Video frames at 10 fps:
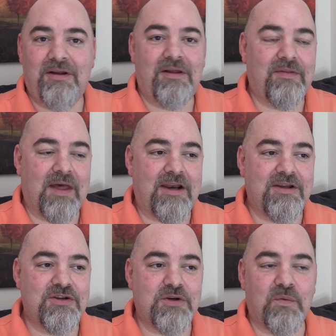that
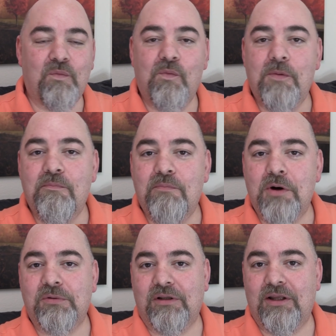is
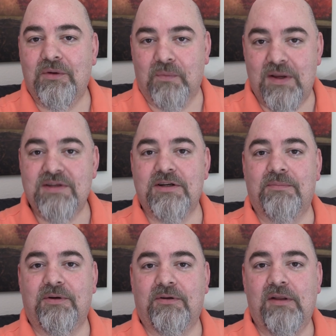remotely
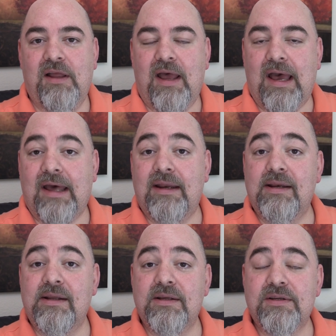reasonable. And
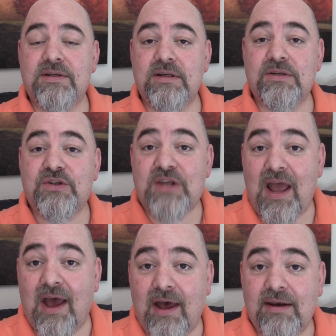it is
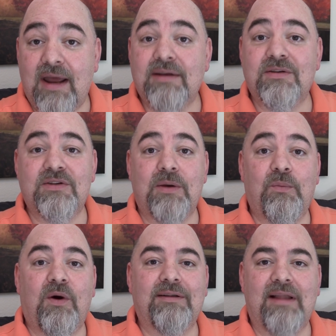sad and
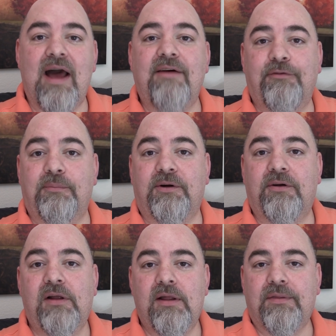somewhat
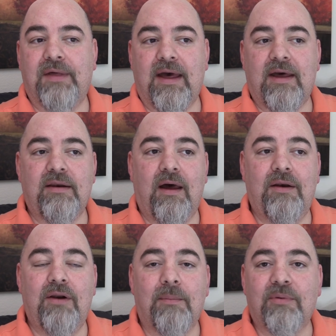laughable that a
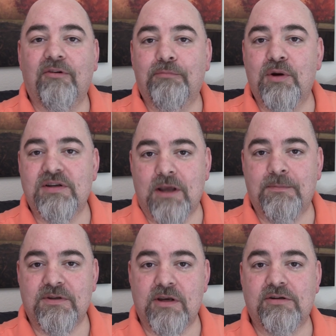number of
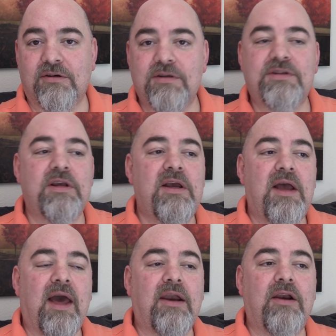presuppositionalists
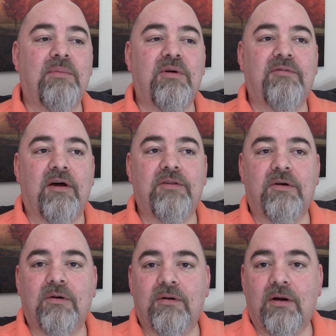and a number of
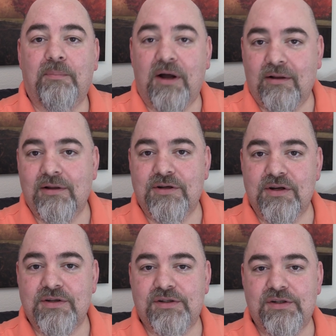other
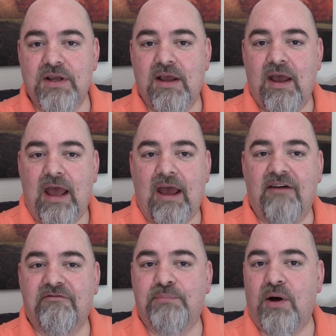apologists
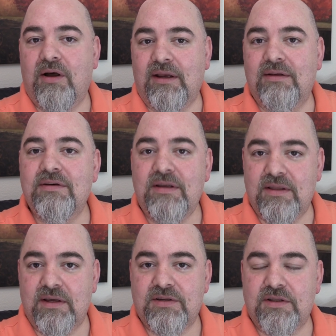have bought into
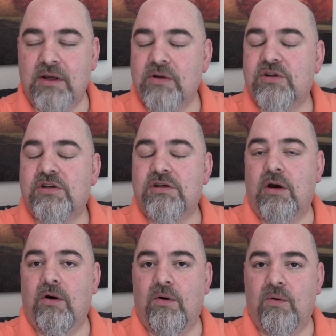this. They're
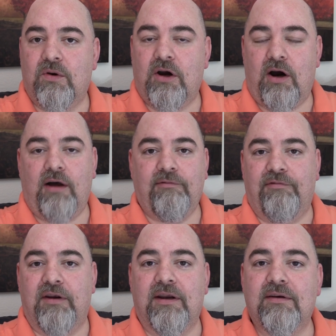so
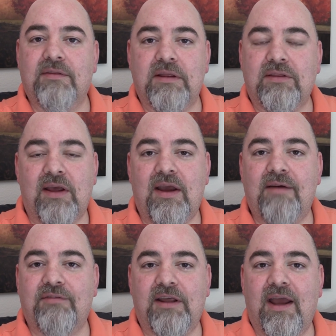confident that they
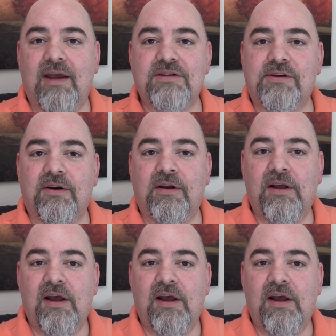have the answer,